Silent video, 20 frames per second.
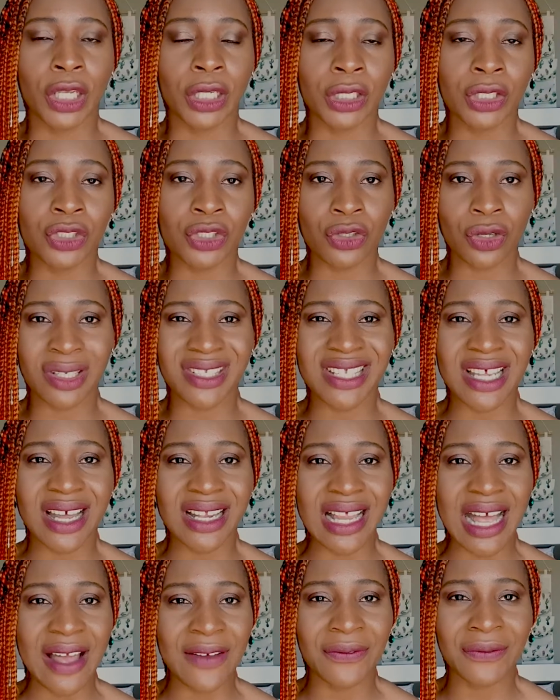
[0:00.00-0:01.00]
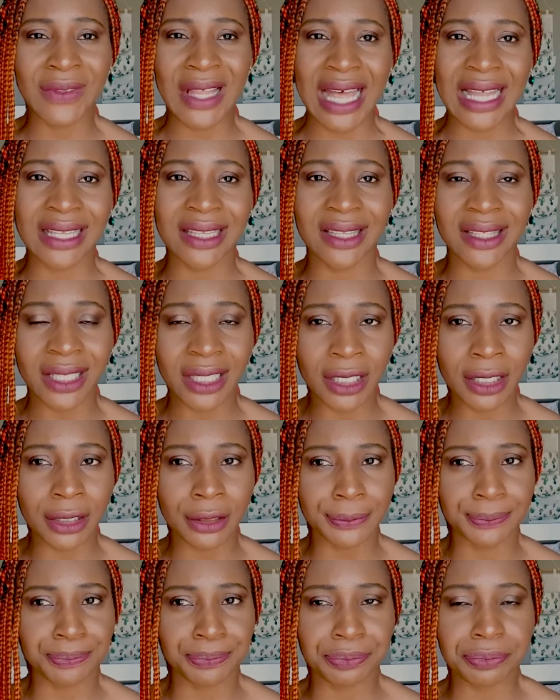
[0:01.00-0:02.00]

in total i, I think